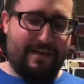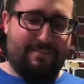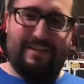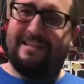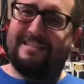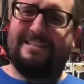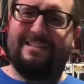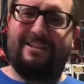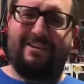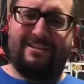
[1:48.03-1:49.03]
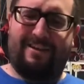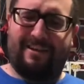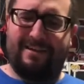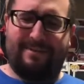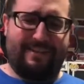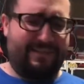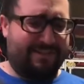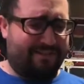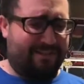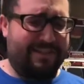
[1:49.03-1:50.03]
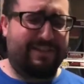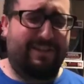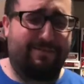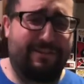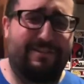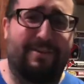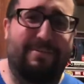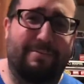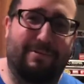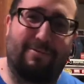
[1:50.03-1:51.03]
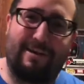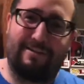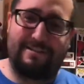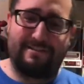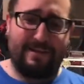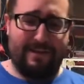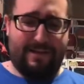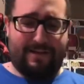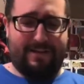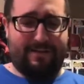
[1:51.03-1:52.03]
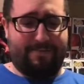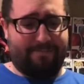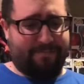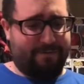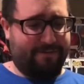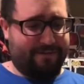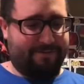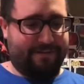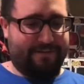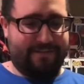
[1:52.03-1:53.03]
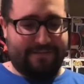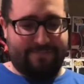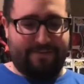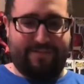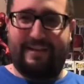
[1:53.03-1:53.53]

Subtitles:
But let's start talking about this. So let's start with Tobey Maguire's, who directed this movie?